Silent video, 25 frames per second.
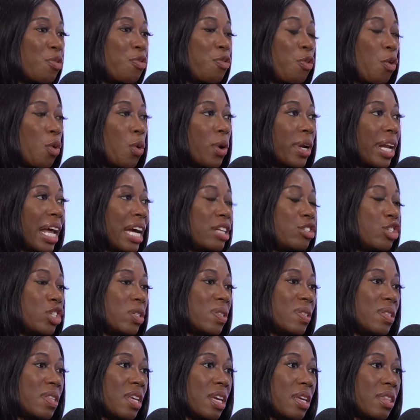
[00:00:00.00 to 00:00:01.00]
forward, I
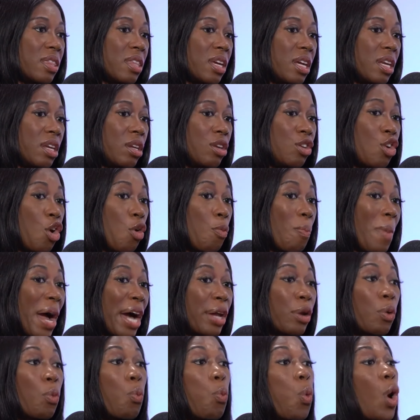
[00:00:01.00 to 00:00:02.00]
just think that no
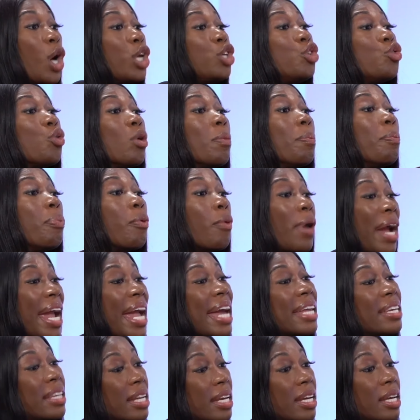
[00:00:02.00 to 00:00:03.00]
matter what your
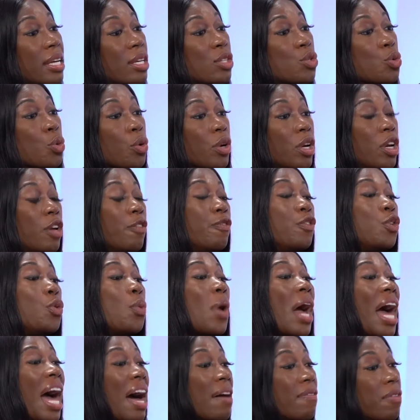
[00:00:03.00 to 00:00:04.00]
brand is, or if you
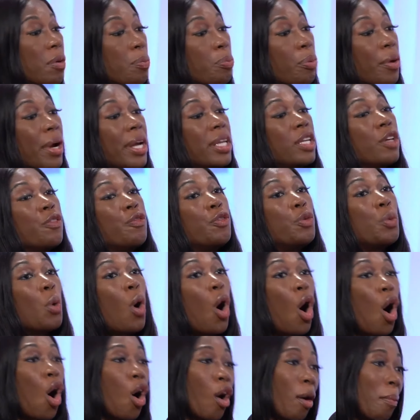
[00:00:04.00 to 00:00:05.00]
have a brand, if you
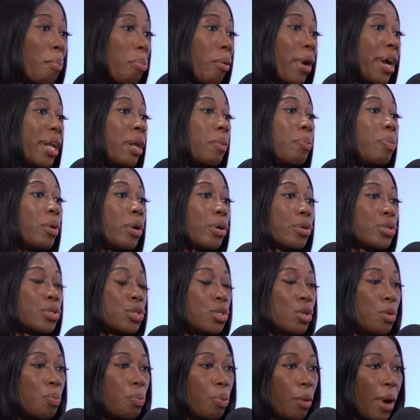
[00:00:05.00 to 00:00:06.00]
are a brand, a
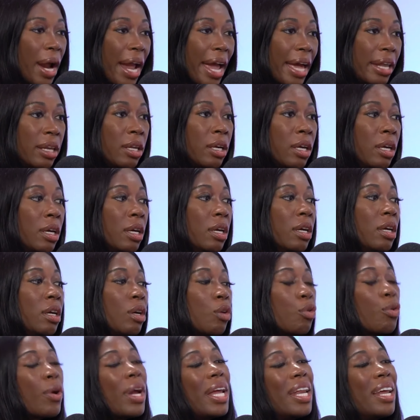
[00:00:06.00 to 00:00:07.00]
personal brand,
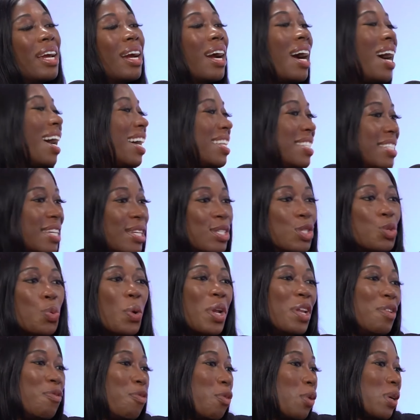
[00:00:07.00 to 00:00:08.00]
creating content
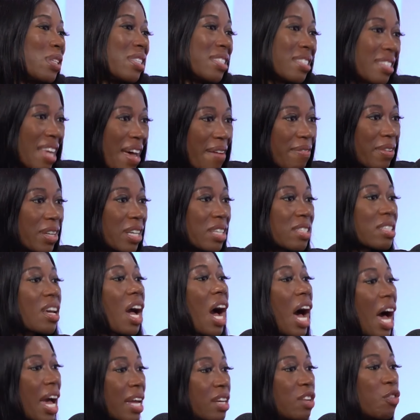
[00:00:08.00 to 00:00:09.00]
24/7 is
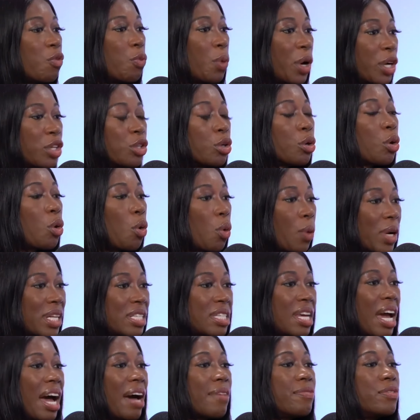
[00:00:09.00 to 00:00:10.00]
kind of what you're going
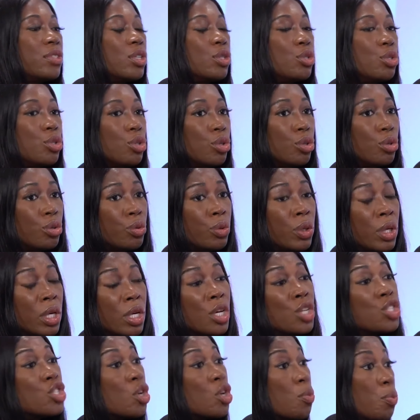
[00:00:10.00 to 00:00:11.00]
to have to do
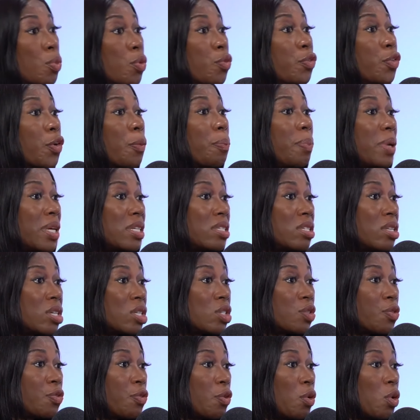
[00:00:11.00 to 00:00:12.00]
to move your
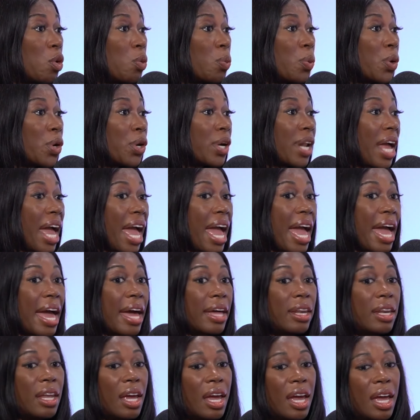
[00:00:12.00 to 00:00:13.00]
business forward
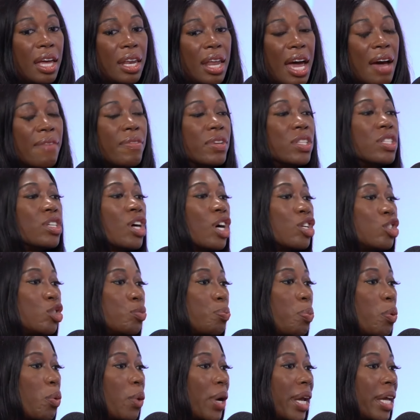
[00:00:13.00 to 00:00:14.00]
and have a touch
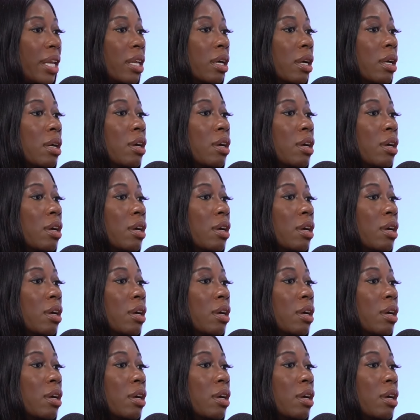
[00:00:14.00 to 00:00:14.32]
point